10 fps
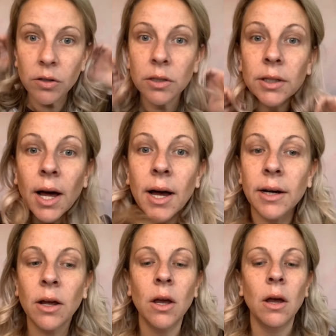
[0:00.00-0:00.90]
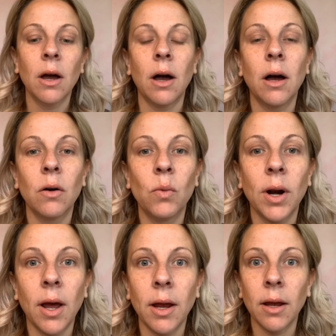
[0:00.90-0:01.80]
a lot when
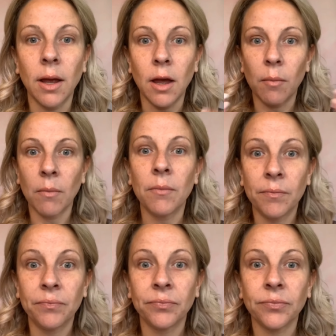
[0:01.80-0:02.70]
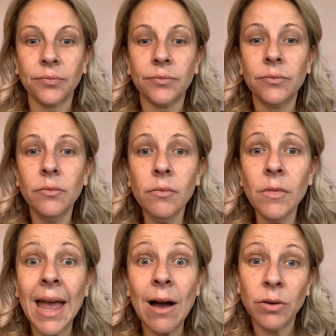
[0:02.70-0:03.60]
I am
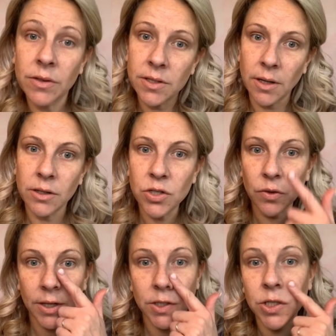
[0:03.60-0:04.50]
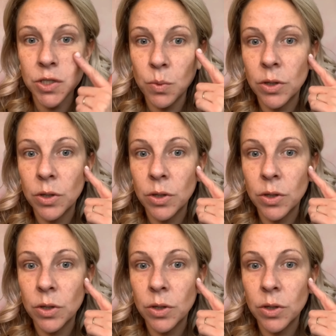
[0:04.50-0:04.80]
out in the sun. So that's just what